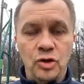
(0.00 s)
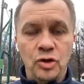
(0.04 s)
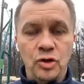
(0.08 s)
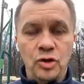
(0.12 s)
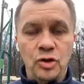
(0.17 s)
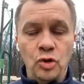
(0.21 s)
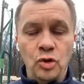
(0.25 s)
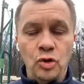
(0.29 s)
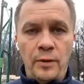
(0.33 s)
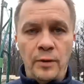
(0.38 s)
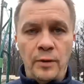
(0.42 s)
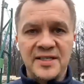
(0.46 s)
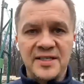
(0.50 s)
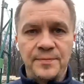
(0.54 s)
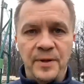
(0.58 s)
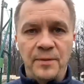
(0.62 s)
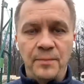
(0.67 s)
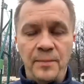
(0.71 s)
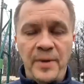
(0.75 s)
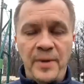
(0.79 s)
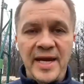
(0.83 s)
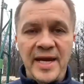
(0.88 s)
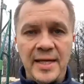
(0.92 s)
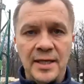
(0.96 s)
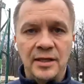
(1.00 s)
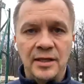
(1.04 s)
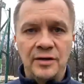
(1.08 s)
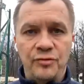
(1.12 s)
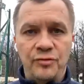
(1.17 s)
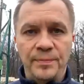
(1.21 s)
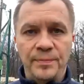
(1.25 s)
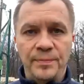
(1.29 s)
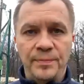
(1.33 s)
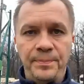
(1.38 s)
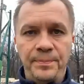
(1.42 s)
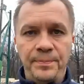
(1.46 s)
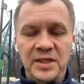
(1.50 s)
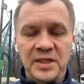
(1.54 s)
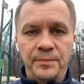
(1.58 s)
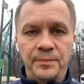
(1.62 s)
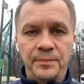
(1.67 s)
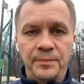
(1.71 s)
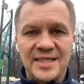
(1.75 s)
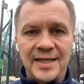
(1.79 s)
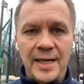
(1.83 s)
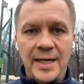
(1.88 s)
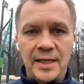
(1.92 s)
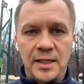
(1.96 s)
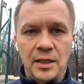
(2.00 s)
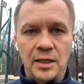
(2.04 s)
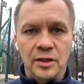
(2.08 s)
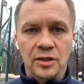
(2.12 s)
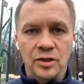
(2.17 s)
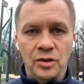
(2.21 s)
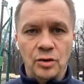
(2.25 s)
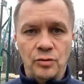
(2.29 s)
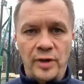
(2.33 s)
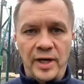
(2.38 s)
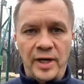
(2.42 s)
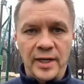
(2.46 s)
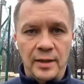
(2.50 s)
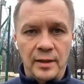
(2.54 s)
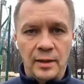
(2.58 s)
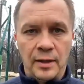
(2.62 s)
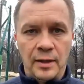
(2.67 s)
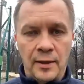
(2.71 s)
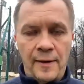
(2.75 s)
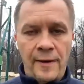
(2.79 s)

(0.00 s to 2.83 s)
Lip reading: Europe has been making a repeated mistake in Ukraine,